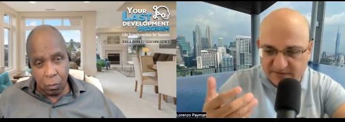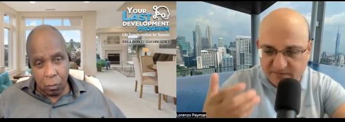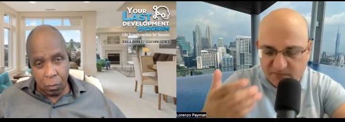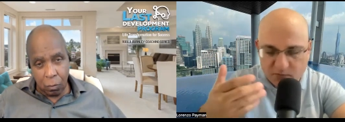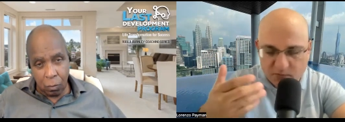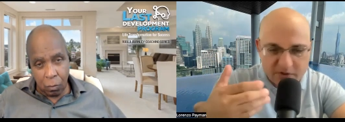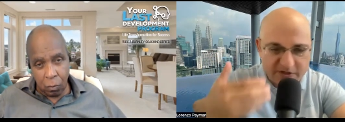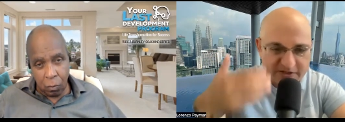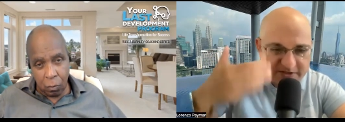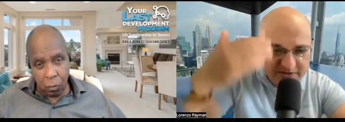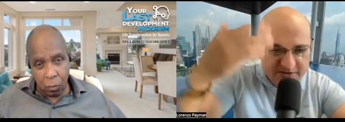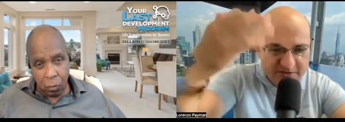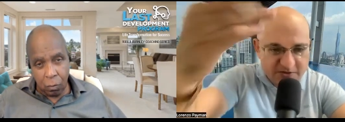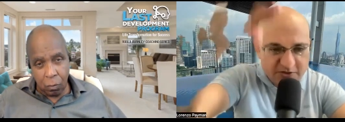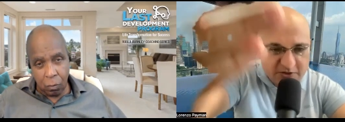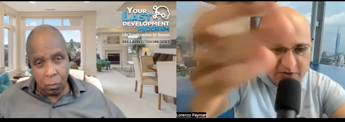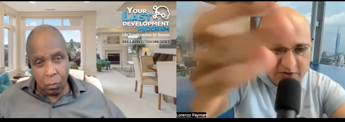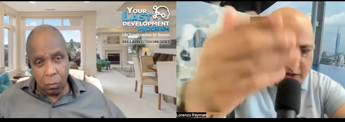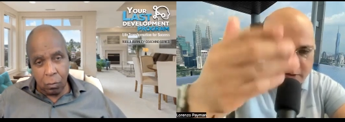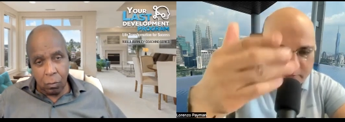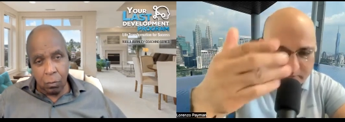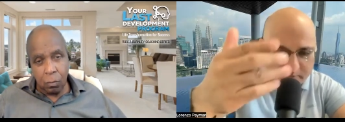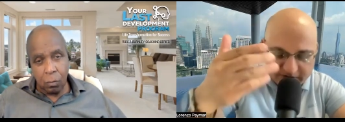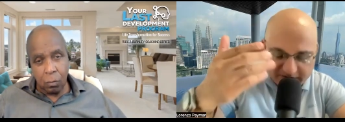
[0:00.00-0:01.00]
Speaker 1: of what is to
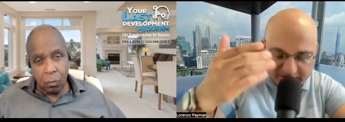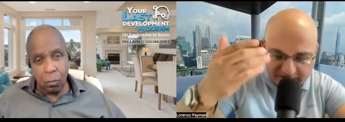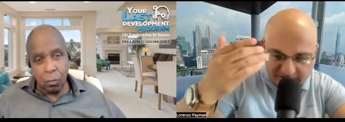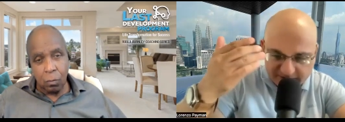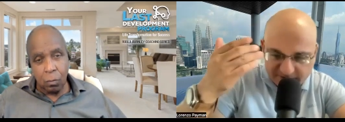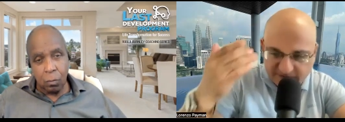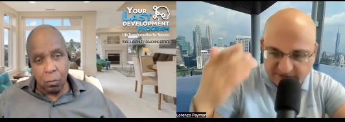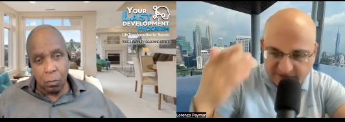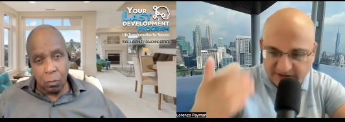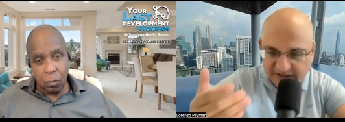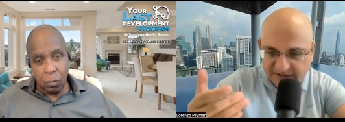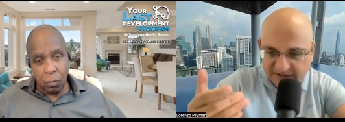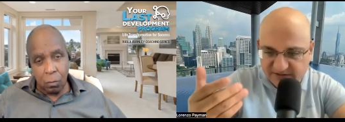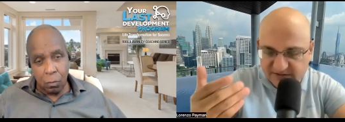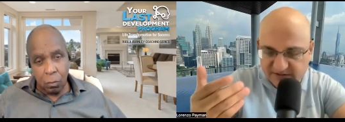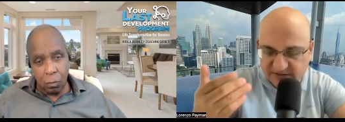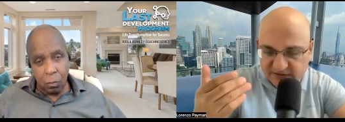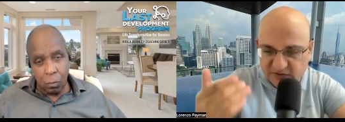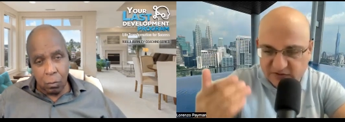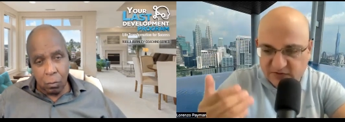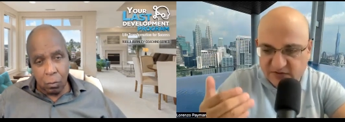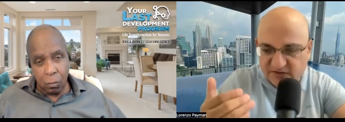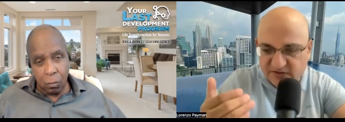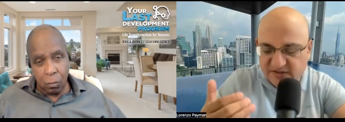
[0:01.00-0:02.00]
come? And if yes,
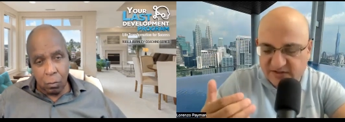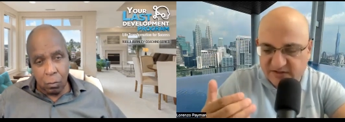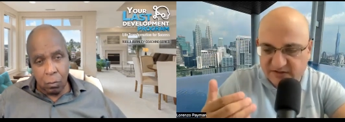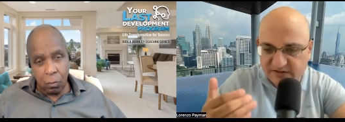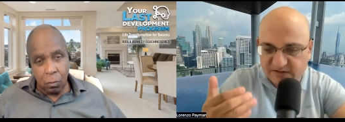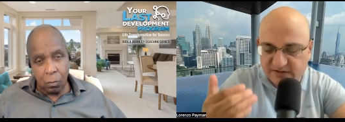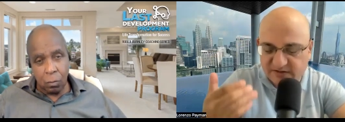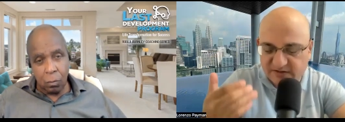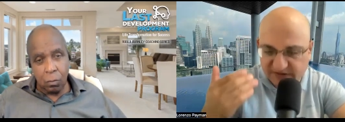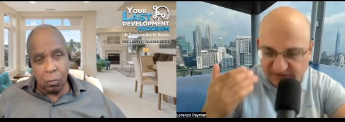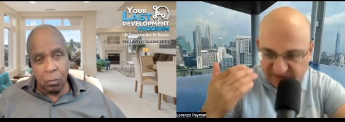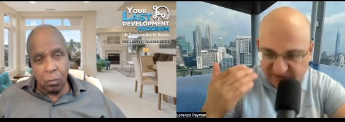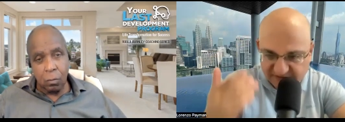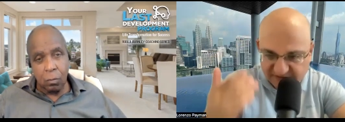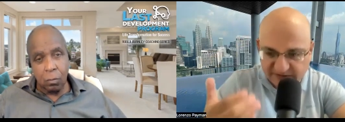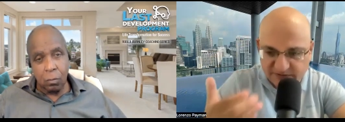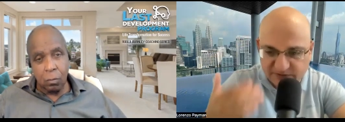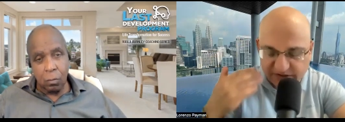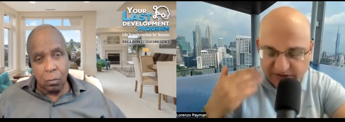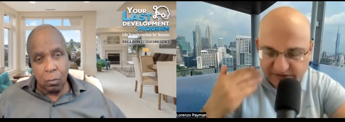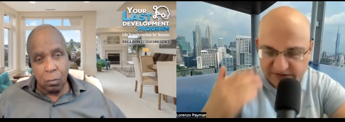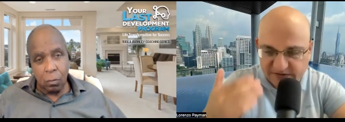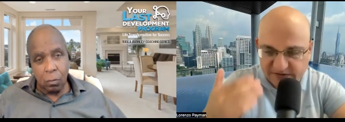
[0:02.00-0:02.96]
did they tell you